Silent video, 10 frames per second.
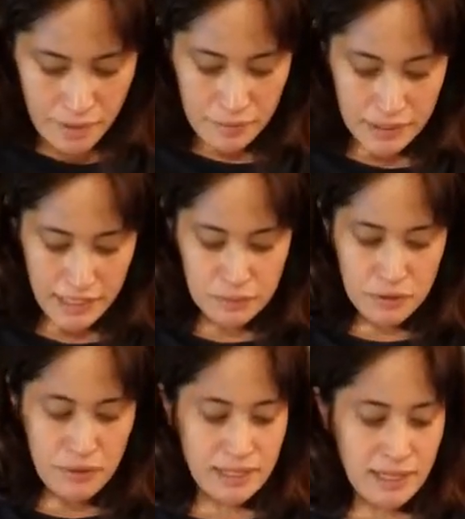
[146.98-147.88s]
But let's move
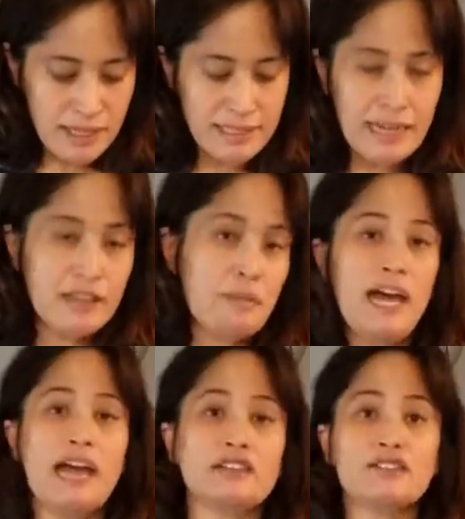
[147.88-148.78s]
into the inside of the
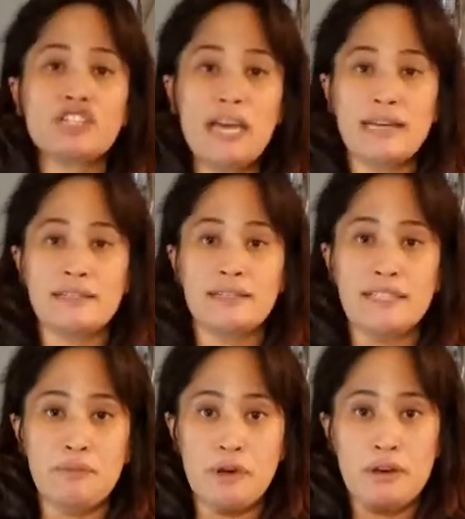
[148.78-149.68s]
bag. So she has a
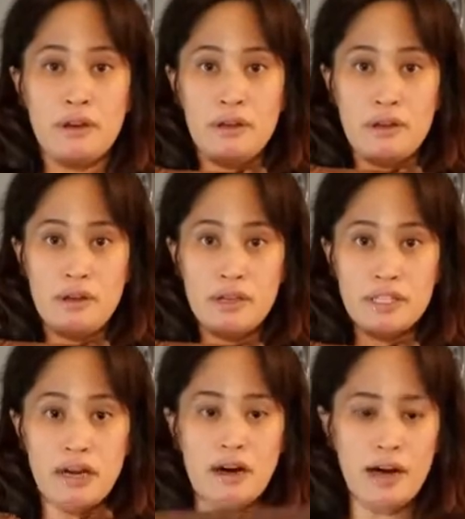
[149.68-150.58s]
zipper
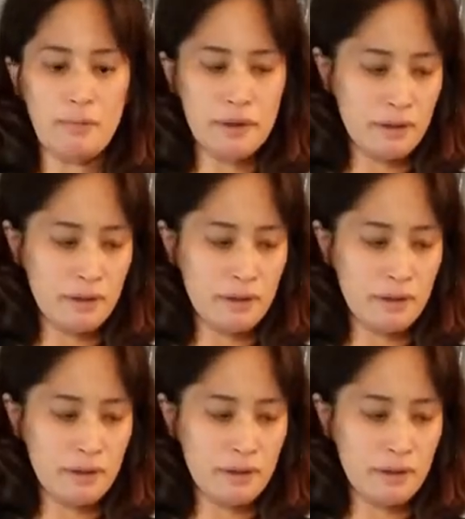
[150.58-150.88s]
top.